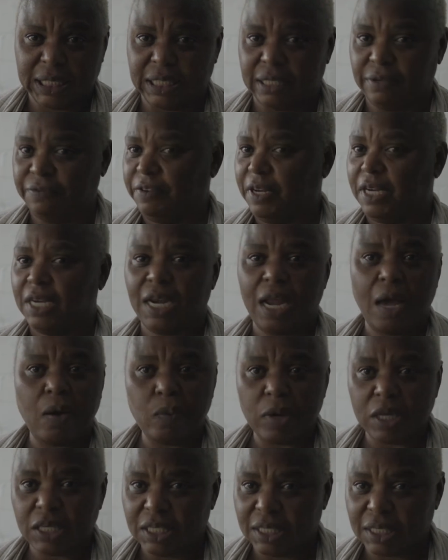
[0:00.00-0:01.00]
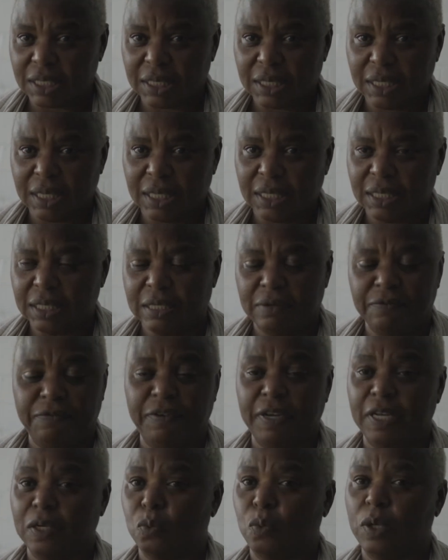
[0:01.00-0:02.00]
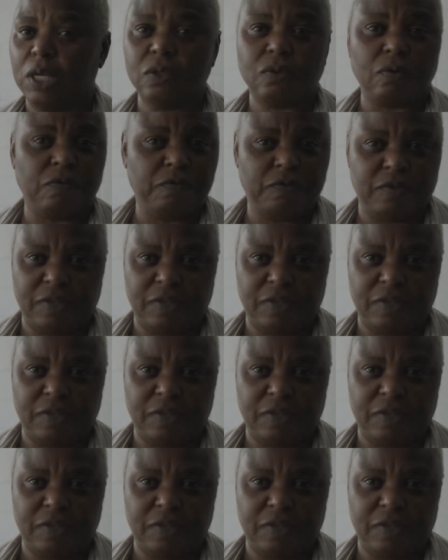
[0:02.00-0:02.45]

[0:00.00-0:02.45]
different languages, different ways of